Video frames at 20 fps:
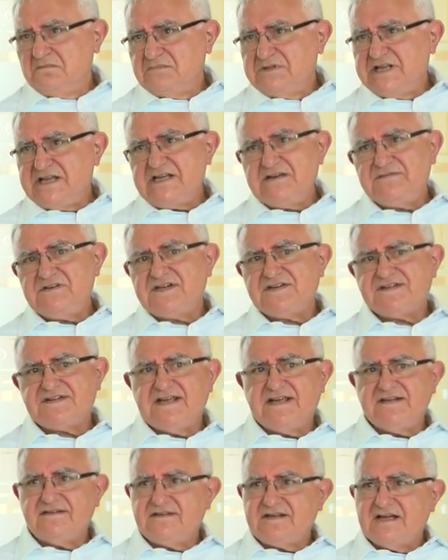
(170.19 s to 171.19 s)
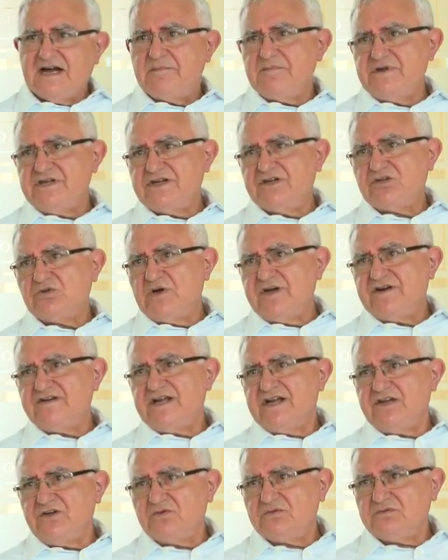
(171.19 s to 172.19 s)
They never said, come here to
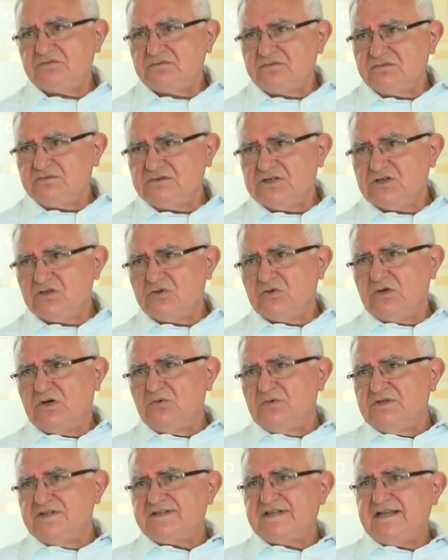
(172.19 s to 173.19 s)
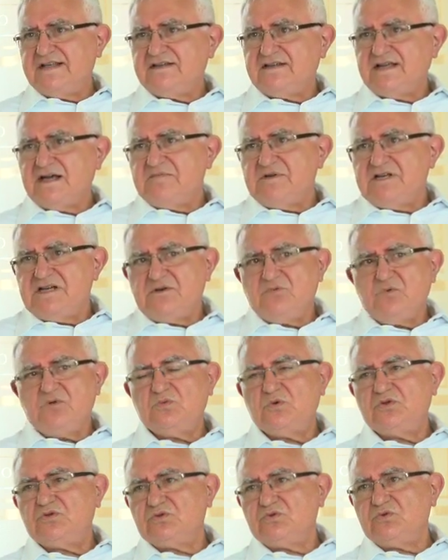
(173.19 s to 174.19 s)
arraign you. They only said, come here, we
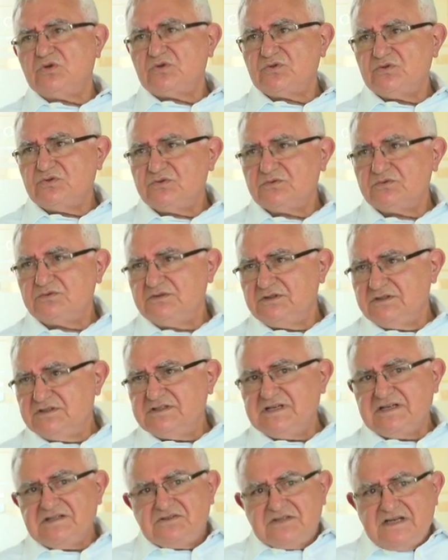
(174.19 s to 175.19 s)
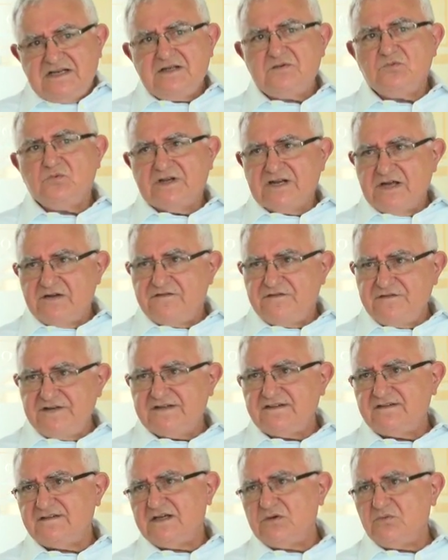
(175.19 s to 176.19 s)
want to talk to you. I tell him when I'm
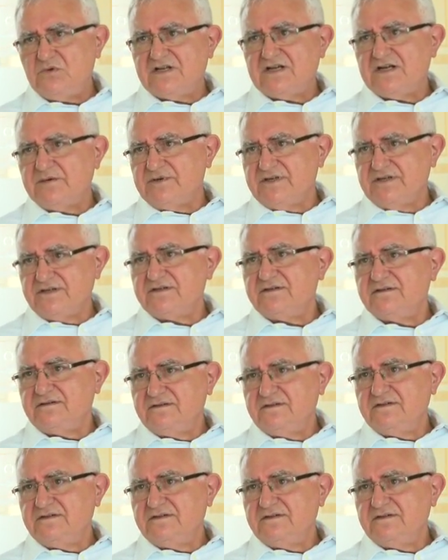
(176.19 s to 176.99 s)
fit, I will come here,